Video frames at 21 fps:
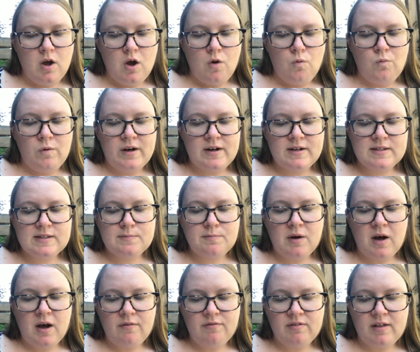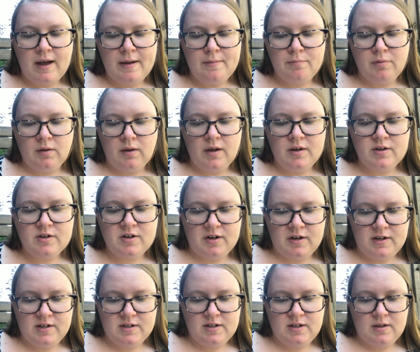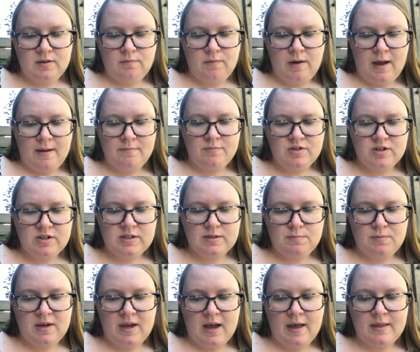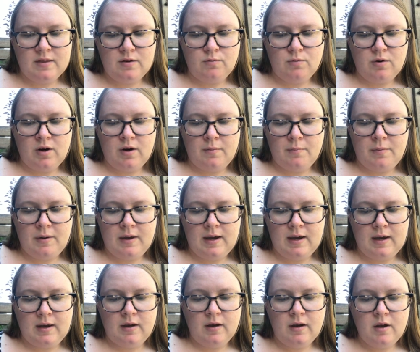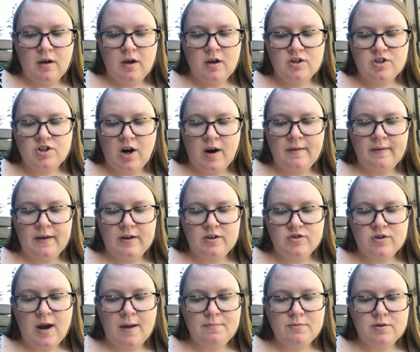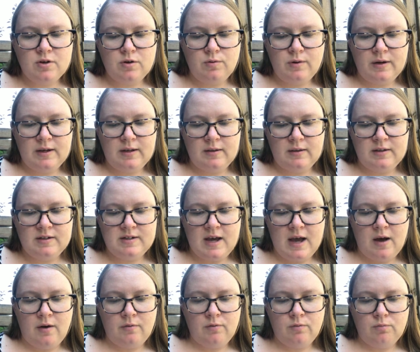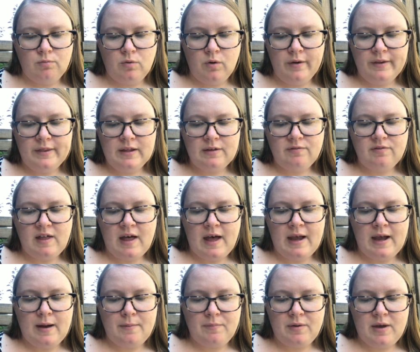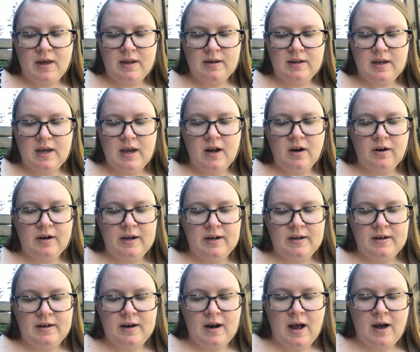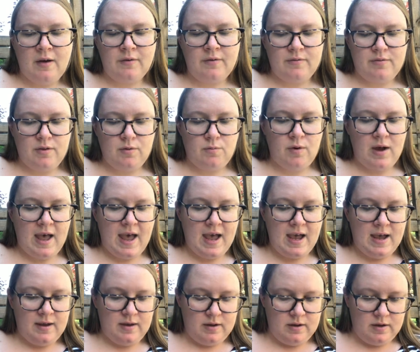When a small fly blundered into the web just beyond the word pig, Charlotte dropped quickly down, rolled the fly up, and carried it out of the way.